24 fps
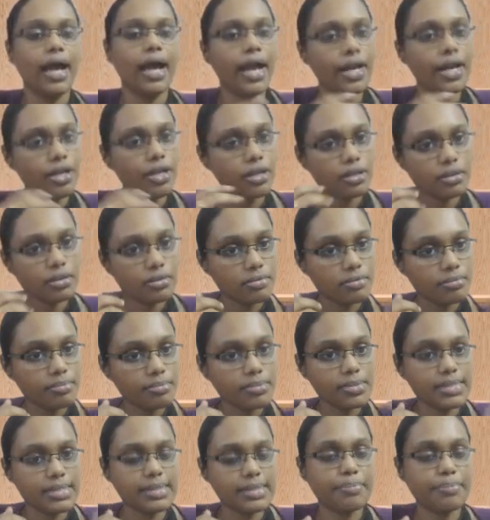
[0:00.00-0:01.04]
and
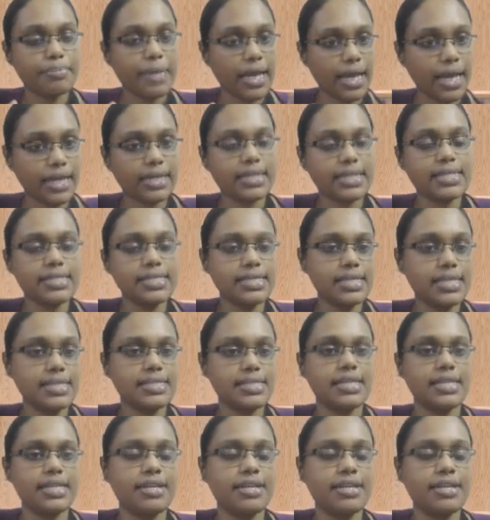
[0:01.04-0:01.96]
practice this